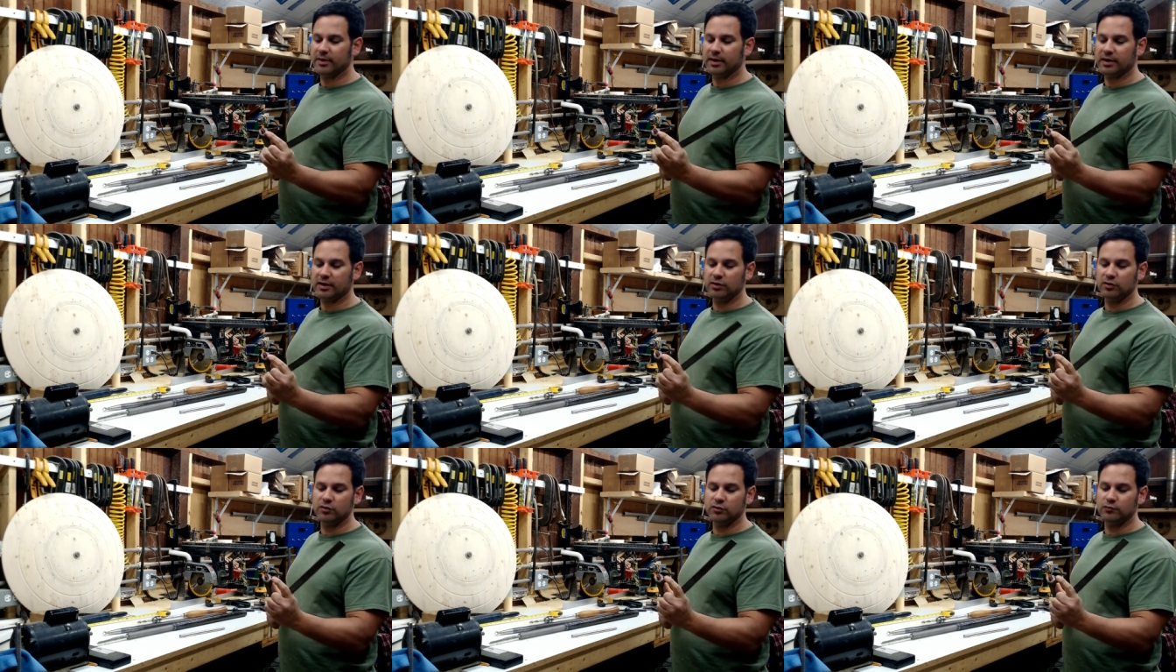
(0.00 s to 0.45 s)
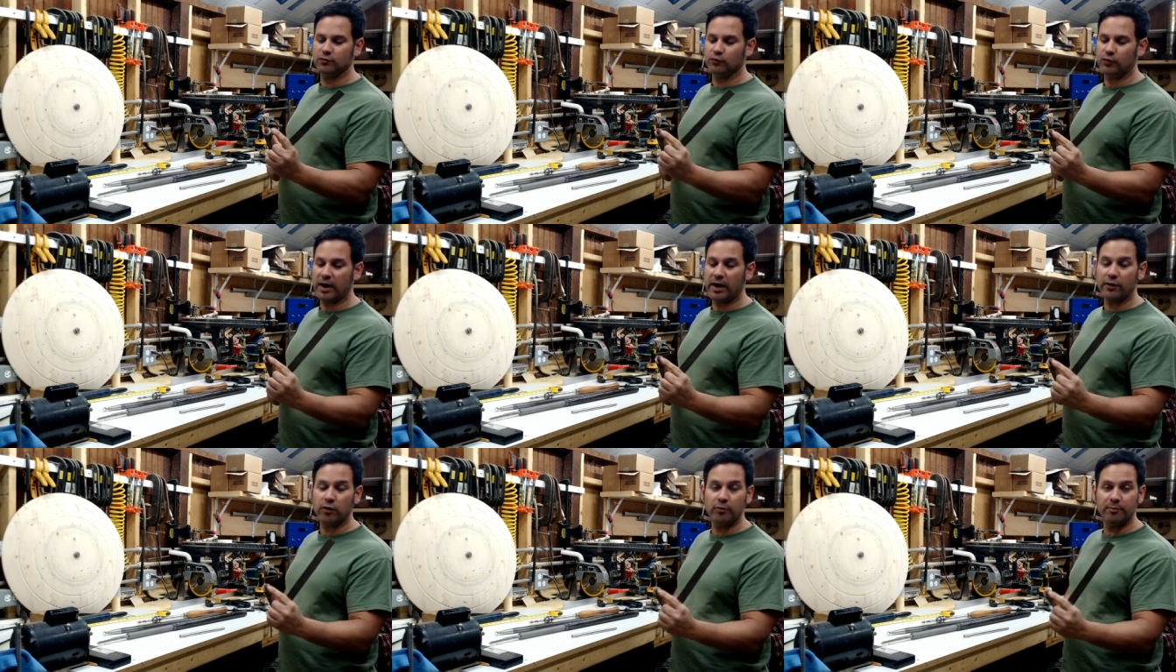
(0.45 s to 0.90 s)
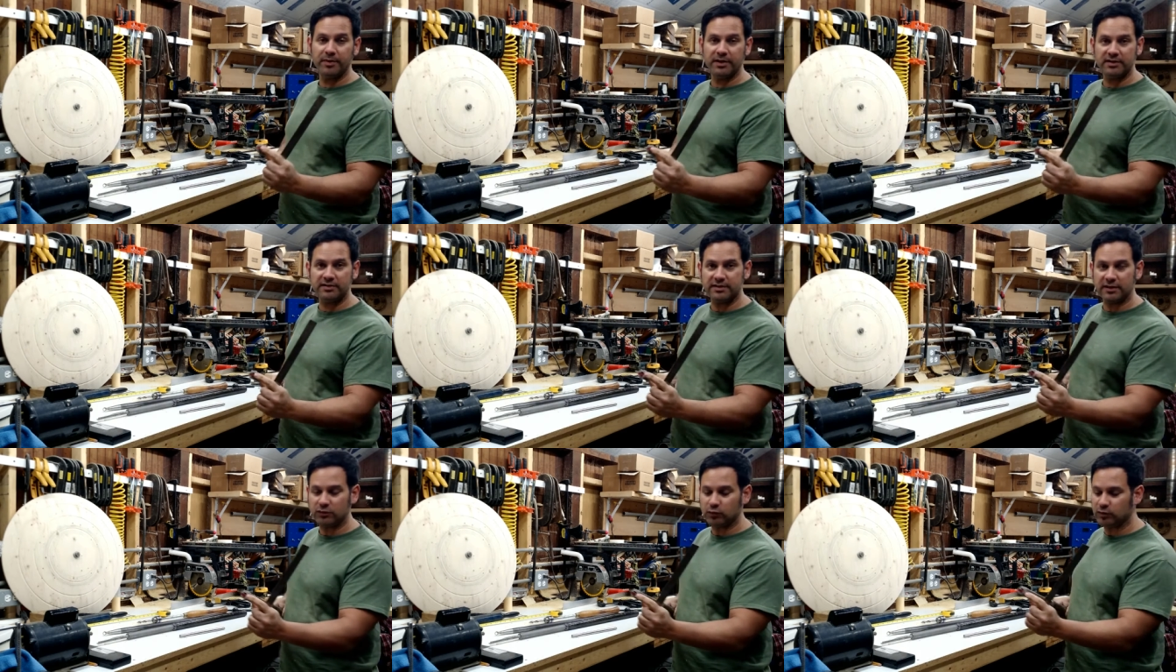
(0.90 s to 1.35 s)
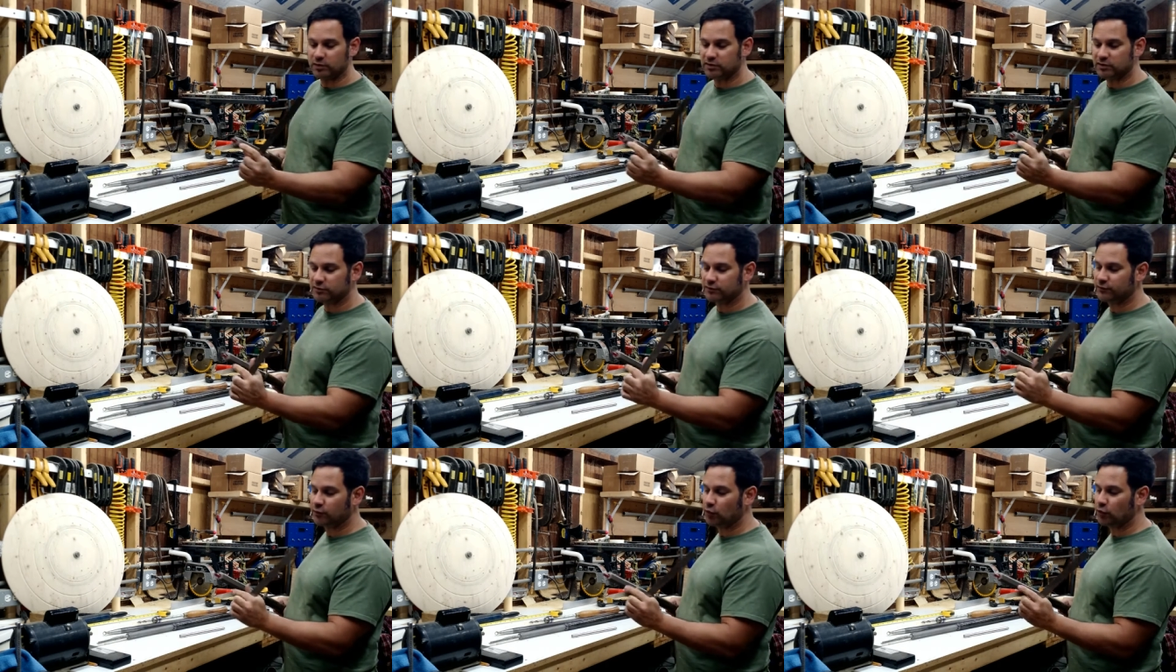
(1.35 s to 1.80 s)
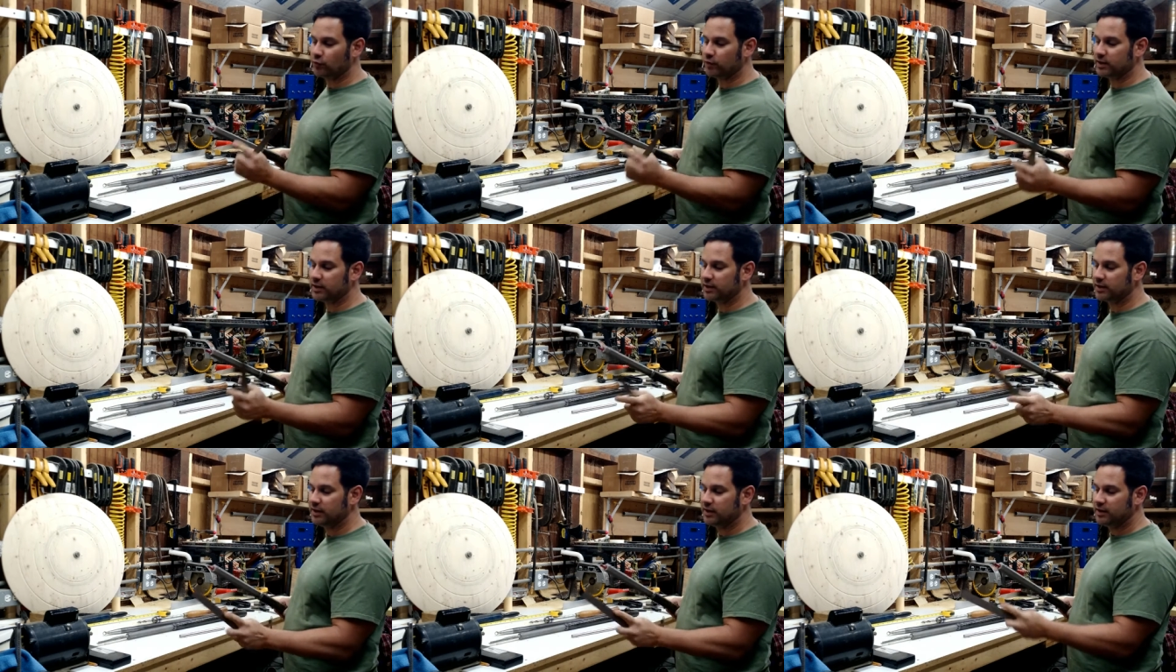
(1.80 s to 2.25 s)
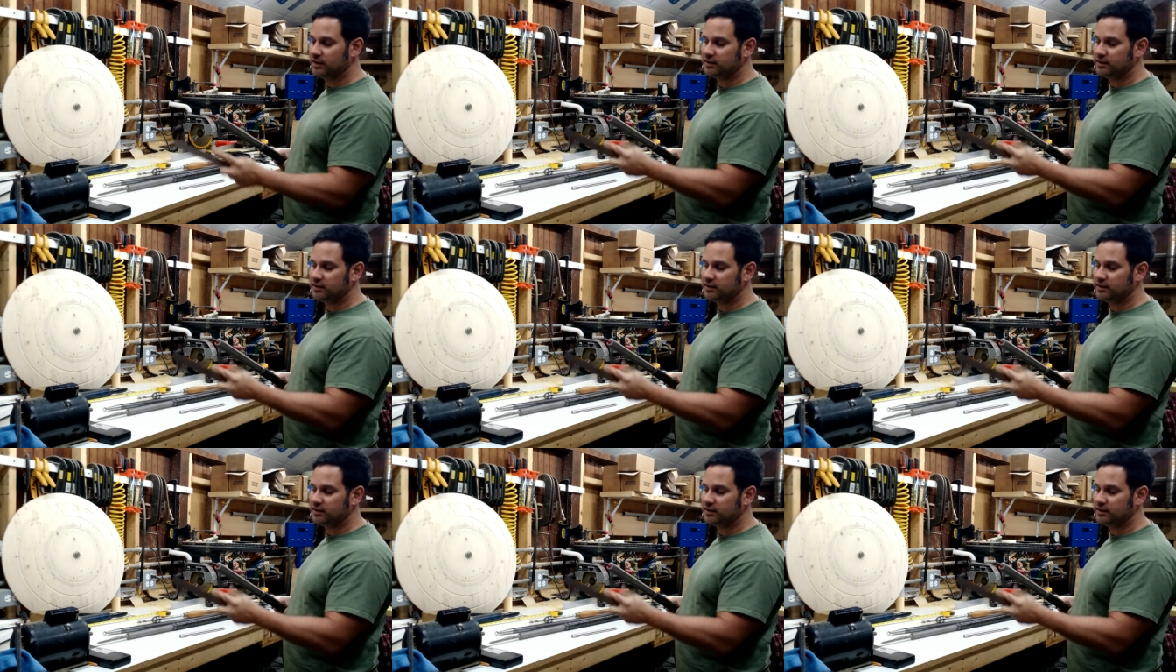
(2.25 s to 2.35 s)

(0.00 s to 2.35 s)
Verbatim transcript: I can use router bits. That's what this is for, really.